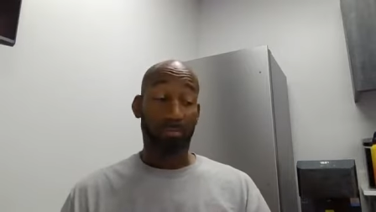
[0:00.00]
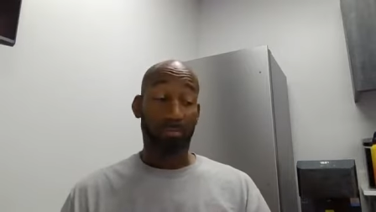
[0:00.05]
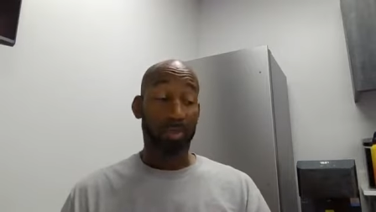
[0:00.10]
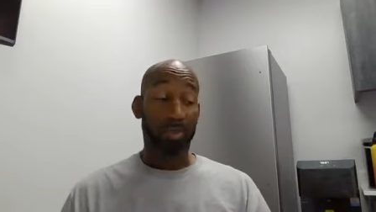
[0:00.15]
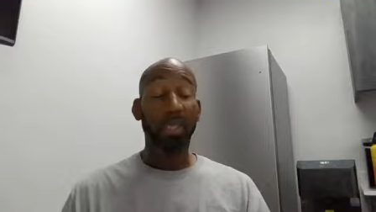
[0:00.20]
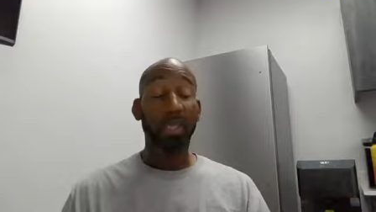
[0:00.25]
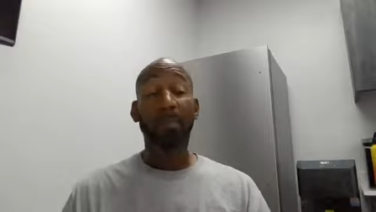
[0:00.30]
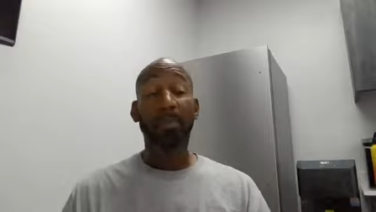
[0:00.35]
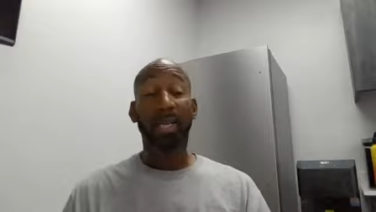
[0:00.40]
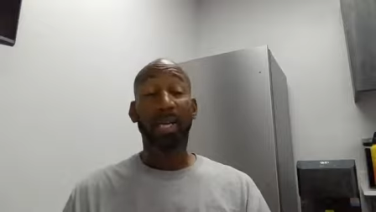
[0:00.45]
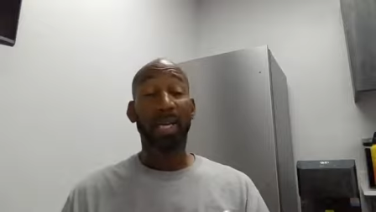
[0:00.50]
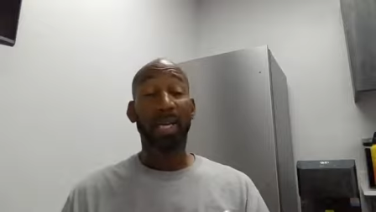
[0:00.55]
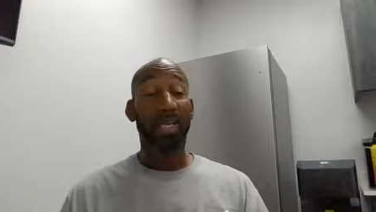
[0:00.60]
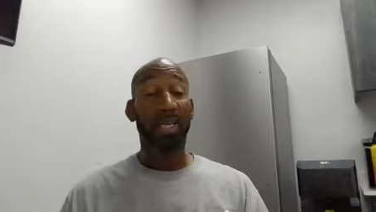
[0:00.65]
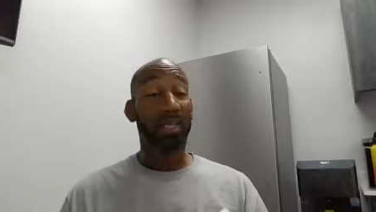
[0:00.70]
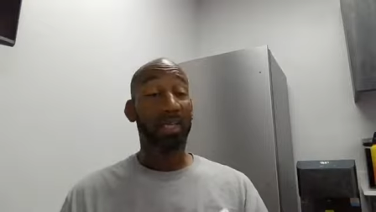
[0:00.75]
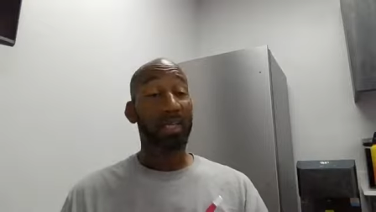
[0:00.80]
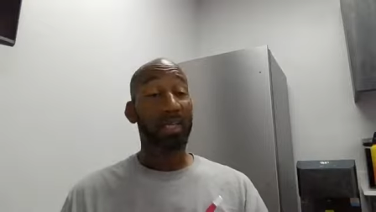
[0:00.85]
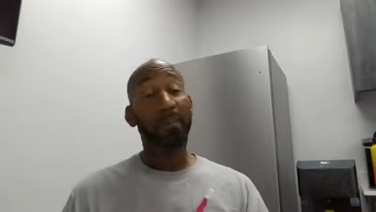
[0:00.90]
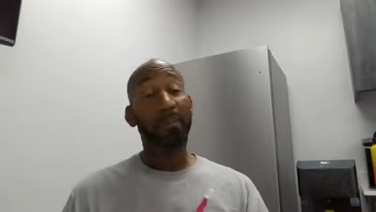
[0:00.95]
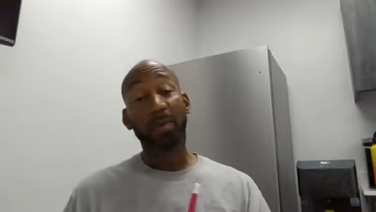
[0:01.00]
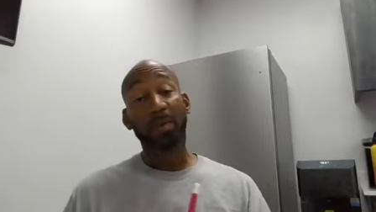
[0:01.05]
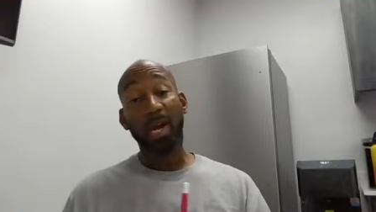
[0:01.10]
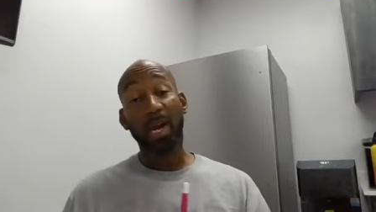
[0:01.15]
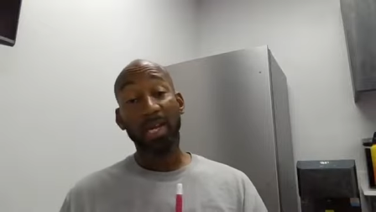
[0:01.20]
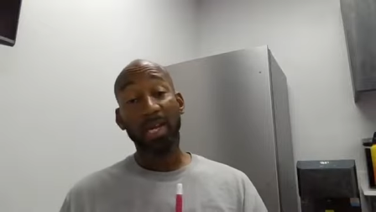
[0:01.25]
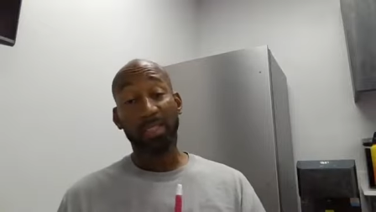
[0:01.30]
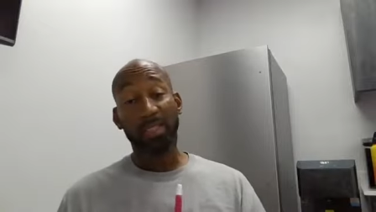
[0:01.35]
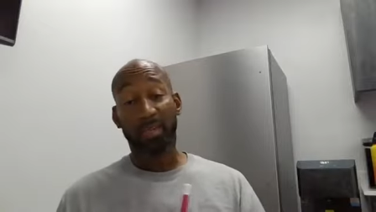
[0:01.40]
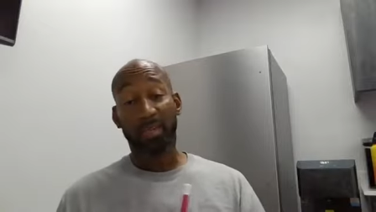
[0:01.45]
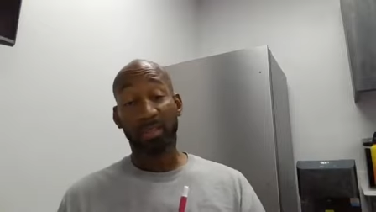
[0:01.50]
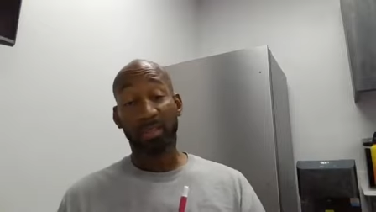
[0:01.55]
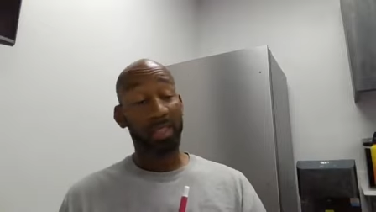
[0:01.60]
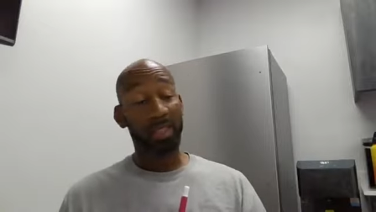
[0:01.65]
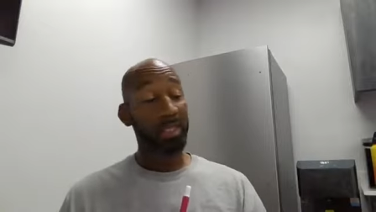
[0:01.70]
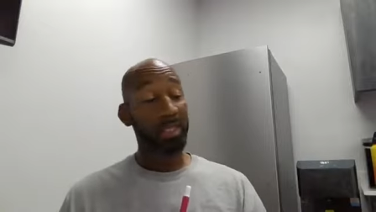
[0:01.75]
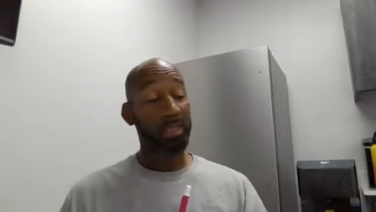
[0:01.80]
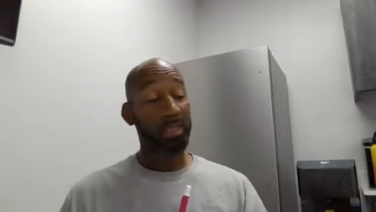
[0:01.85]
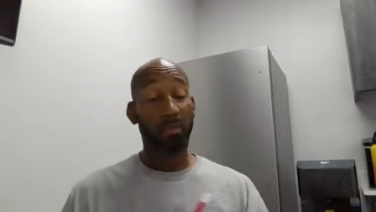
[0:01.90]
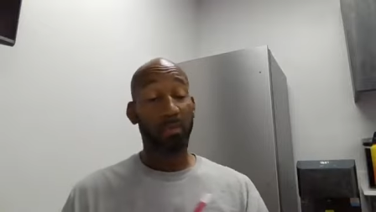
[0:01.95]
Tim LaHaye in the Left Behind series
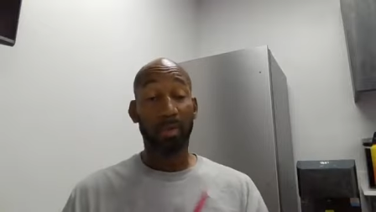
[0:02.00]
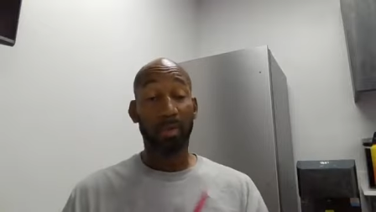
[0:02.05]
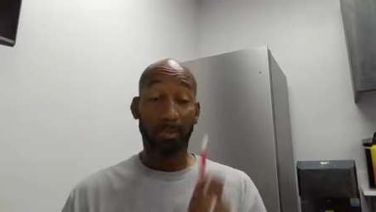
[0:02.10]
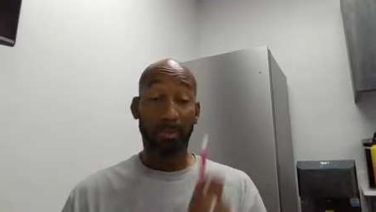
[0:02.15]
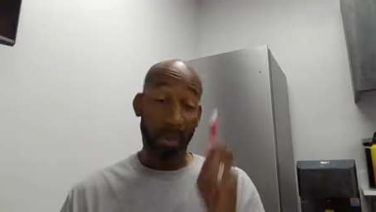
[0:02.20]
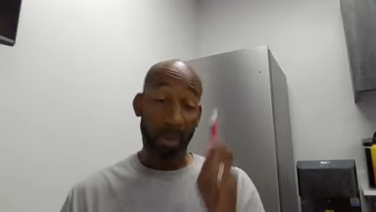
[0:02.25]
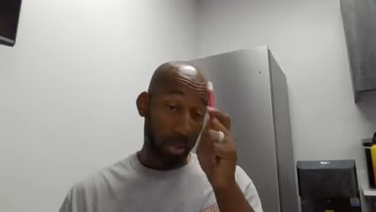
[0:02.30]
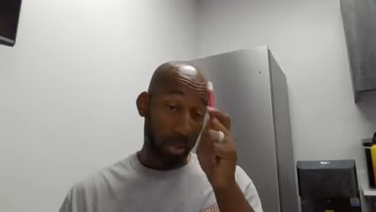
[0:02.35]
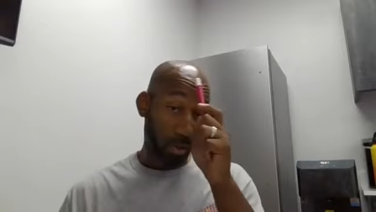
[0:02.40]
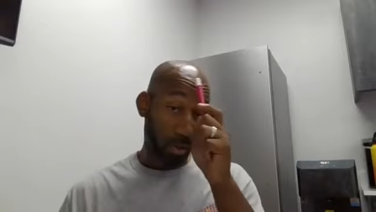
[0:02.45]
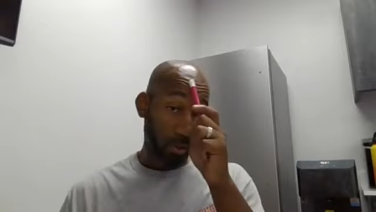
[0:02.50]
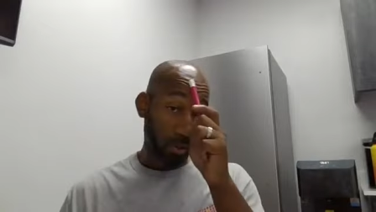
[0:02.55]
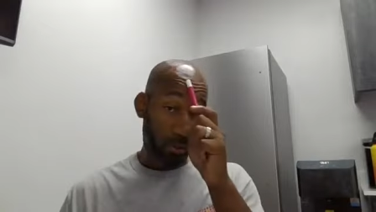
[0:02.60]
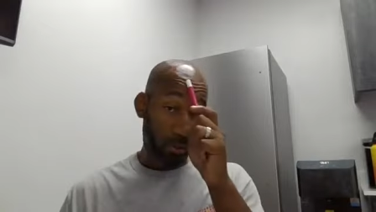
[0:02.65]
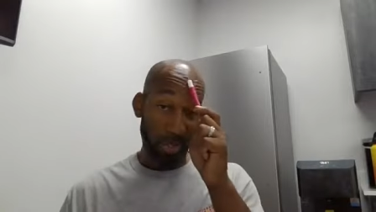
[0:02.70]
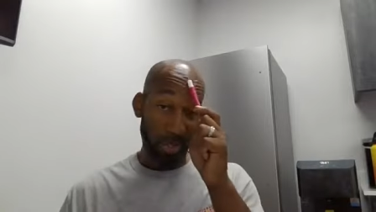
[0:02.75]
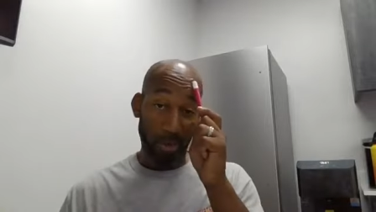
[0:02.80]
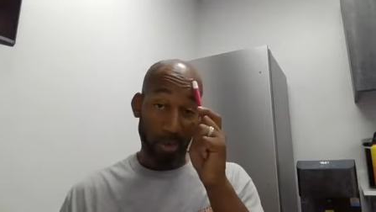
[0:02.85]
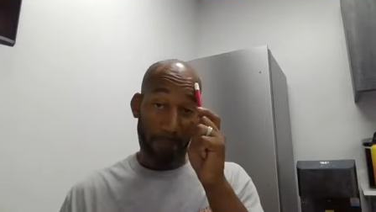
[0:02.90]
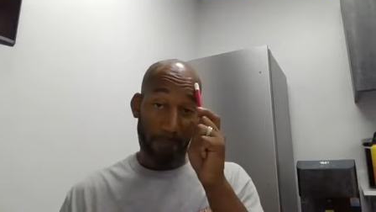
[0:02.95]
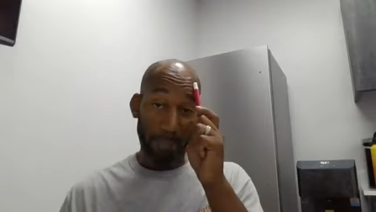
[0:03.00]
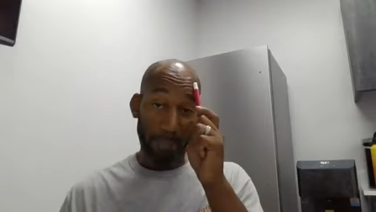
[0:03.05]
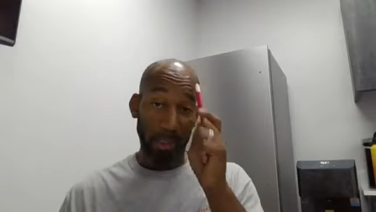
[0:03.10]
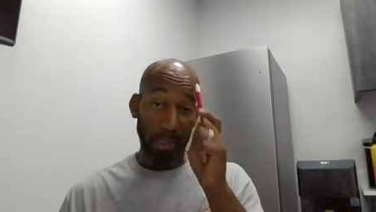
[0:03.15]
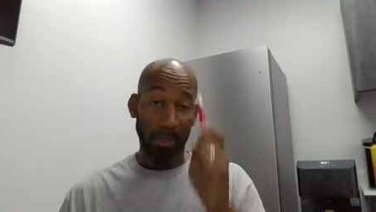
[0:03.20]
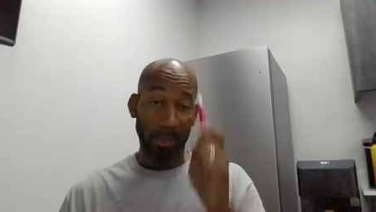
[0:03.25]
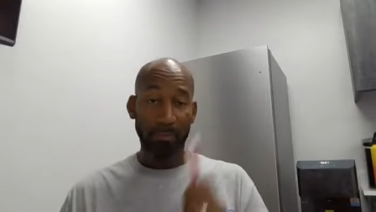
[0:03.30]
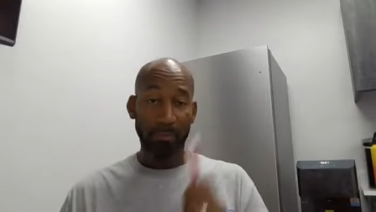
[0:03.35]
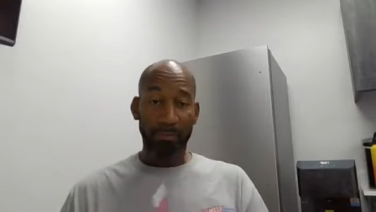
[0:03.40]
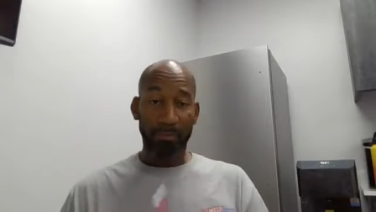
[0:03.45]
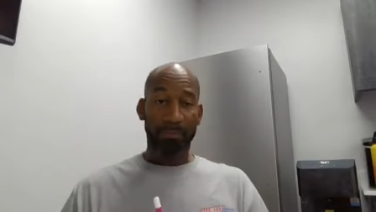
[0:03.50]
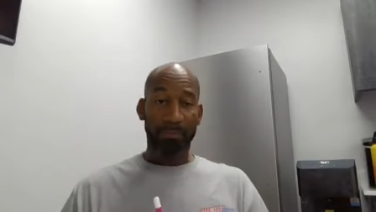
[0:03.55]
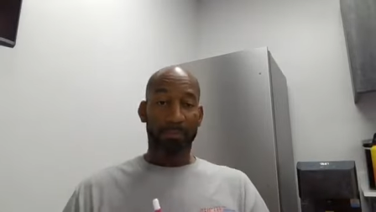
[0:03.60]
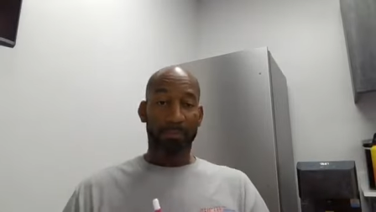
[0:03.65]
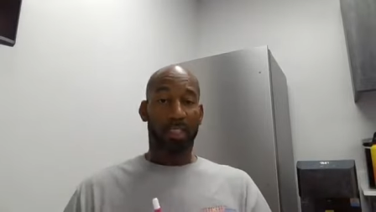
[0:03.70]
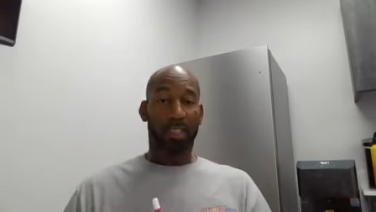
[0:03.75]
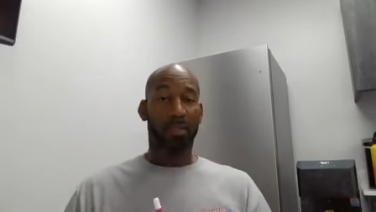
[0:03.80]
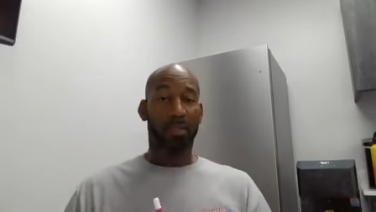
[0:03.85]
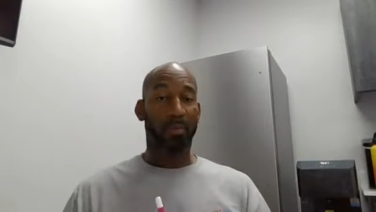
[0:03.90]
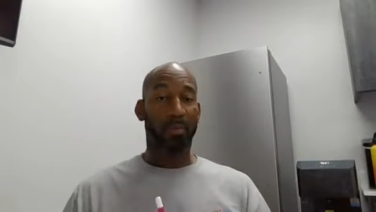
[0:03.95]
said it's going to be a barcode right here.
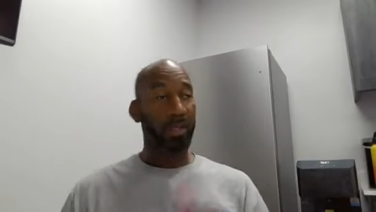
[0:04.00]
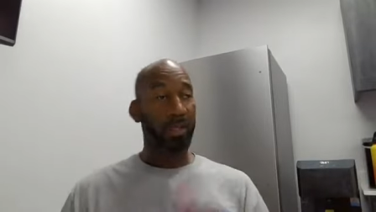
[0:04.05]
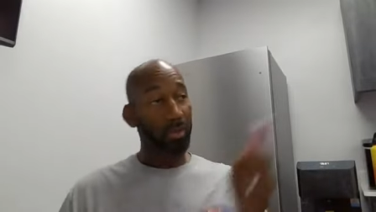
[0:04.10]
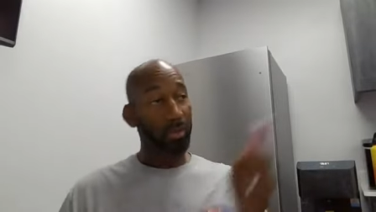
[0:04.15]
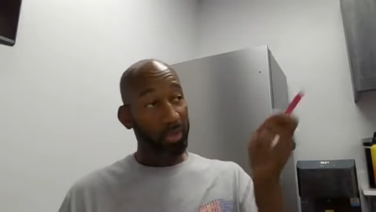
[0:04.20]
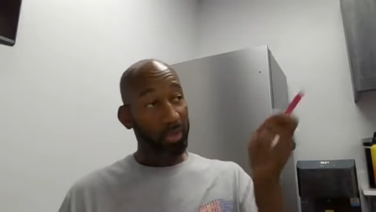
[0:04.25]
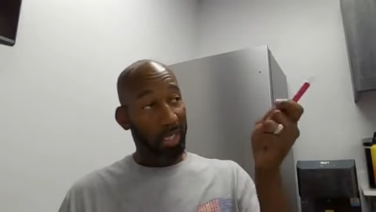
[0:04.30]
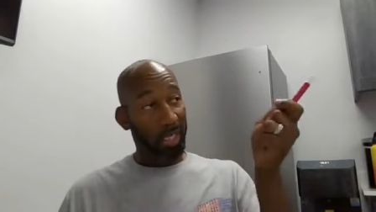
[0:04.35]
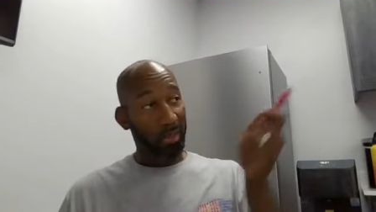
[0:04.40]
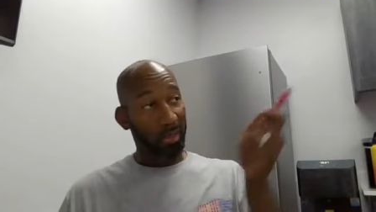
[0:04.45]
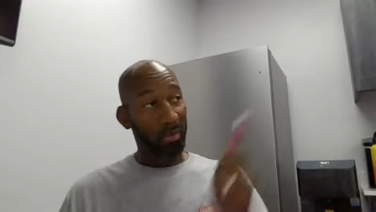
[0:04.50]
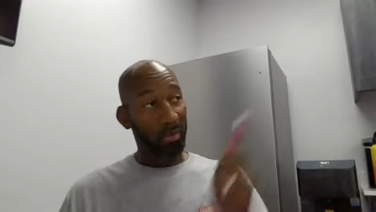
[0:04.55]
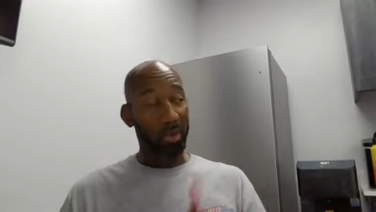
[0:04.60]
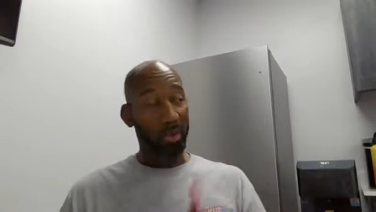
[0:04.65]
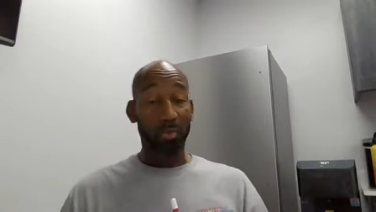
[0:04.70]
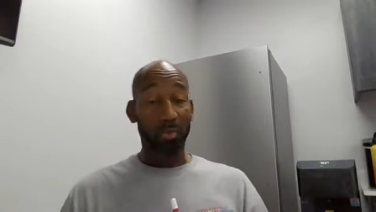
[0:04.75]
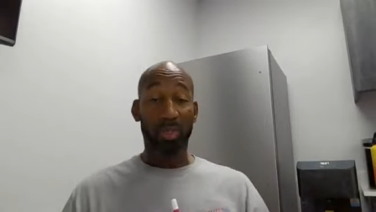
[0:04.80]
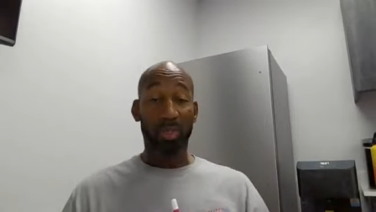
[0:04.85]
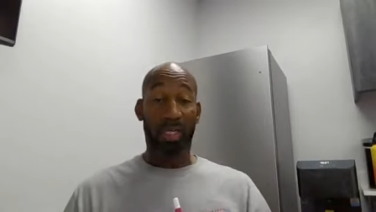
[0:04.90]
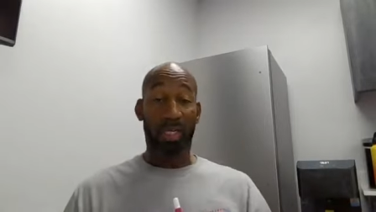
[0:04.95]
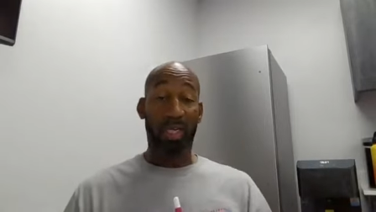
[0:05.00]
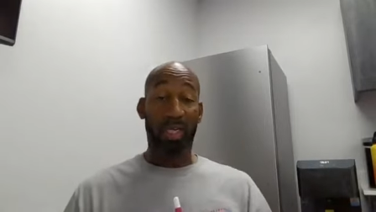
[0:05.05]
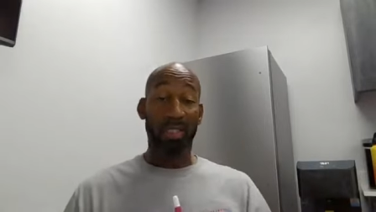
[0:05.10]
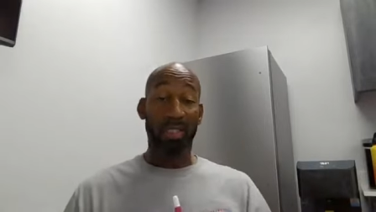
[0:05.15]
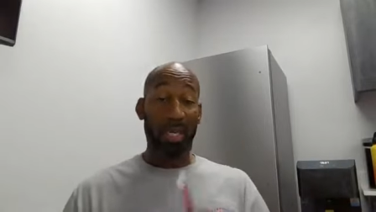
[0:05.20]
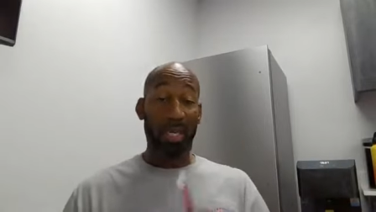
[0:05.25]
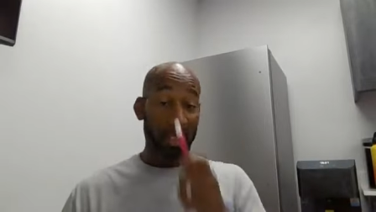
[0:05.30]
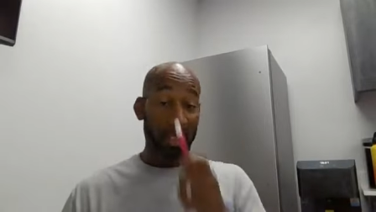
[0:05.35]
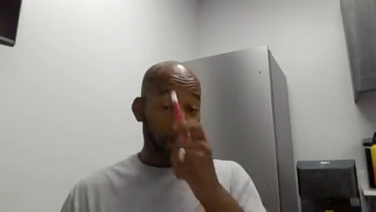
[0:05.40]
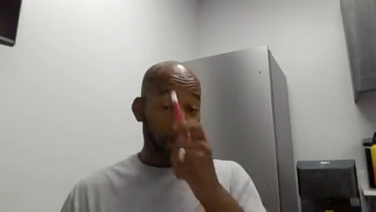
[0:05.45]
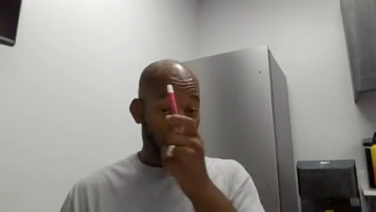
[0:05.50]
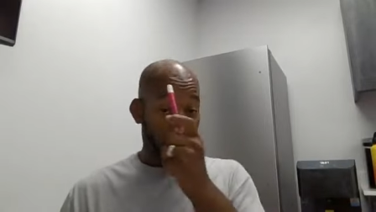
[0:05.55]
It's gonna be a dude standing on the news saying, "Take the